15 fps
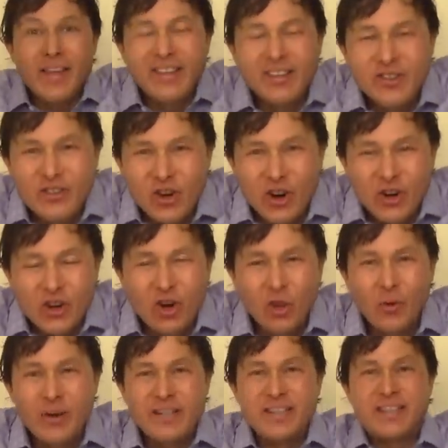This is John
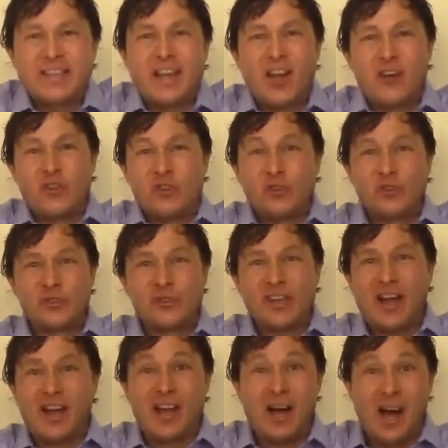Culloway with Discount Juicers
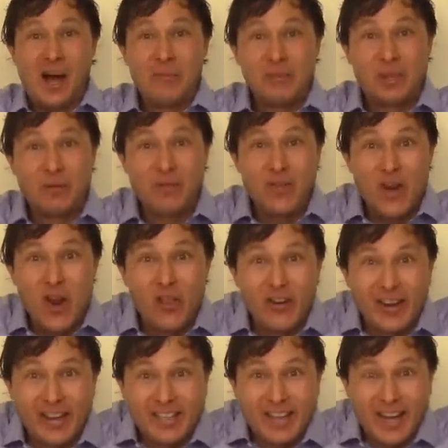dot com. Today we have another
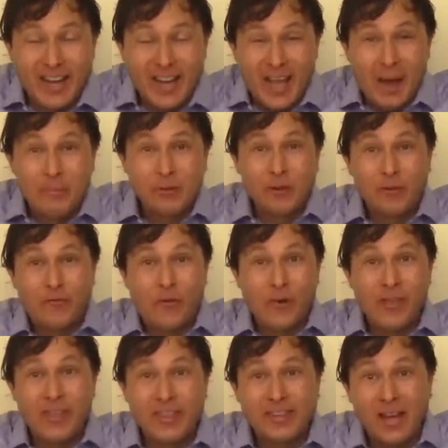exciting episode
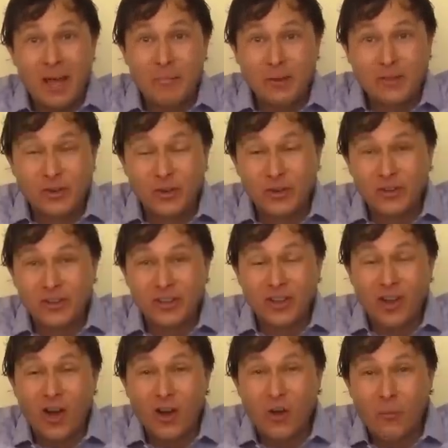for you. In this episode,
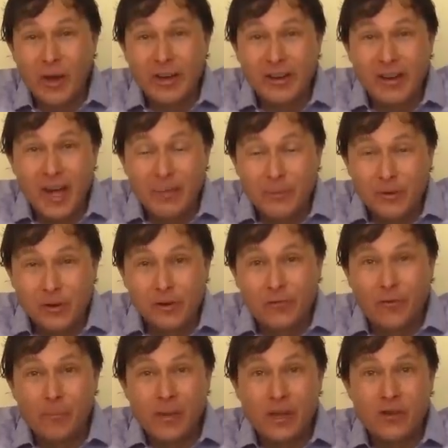long-awaited episode
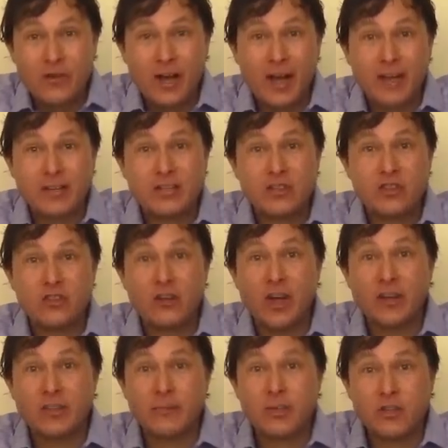for many of you guys, since you
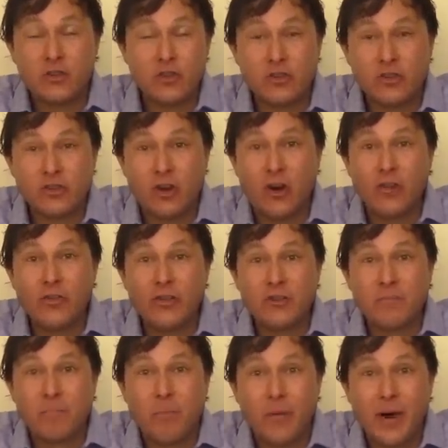guys have been searching on
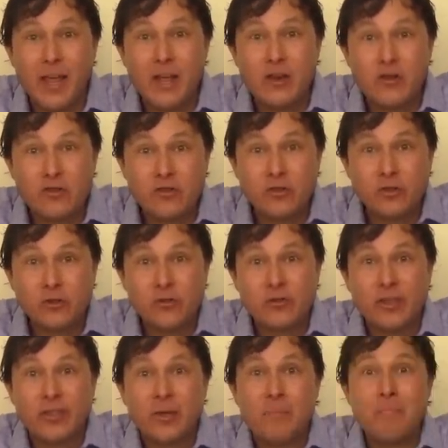this brand new juicer
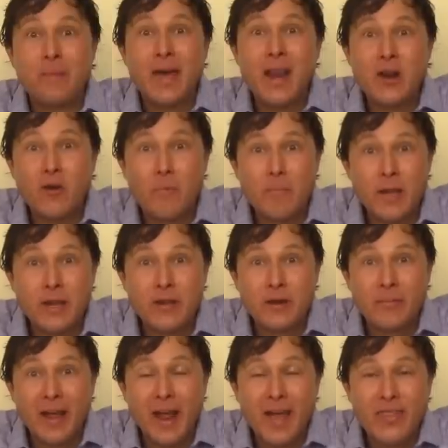that the Medical
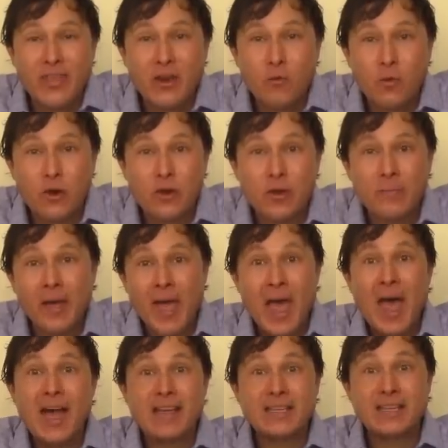Medium, Anthony William,
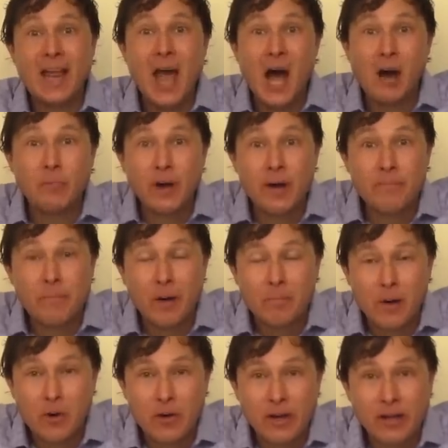has now been
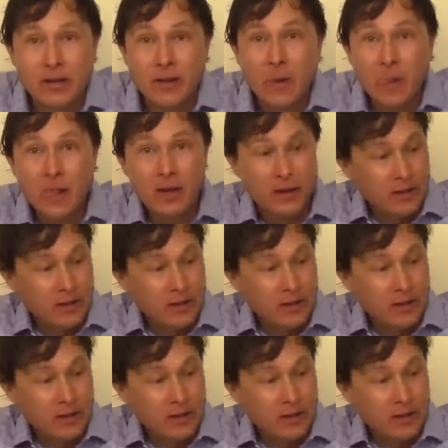promoting.